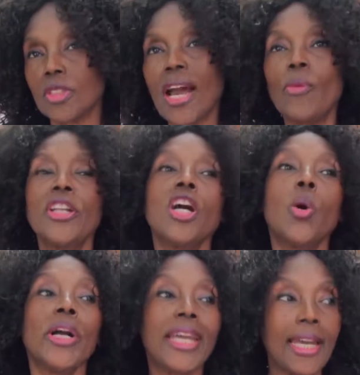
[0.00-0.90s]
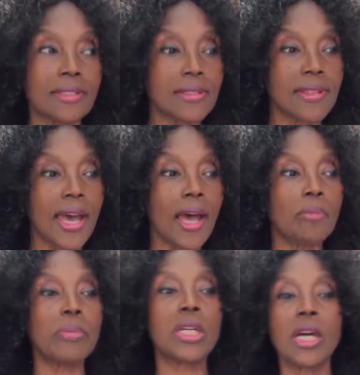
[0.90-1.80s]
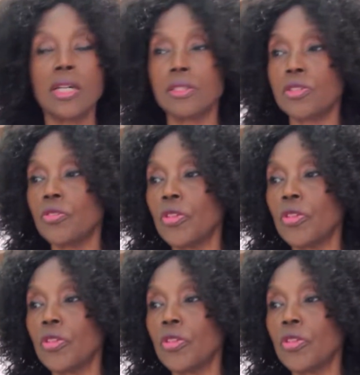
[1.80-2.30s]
anything? I wouldn't go against that because